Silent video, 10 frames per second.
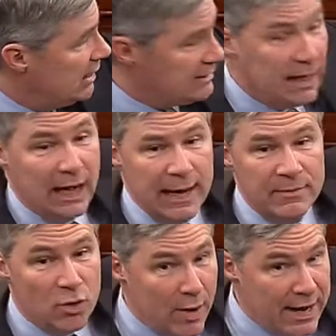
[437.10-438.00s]
time
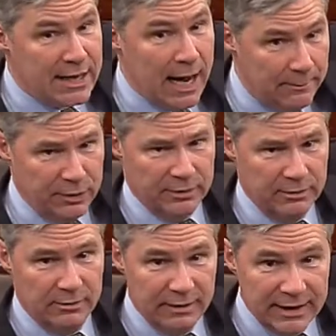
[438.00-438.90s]
to wake up
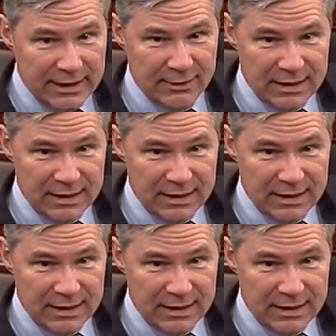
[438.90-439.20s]
here in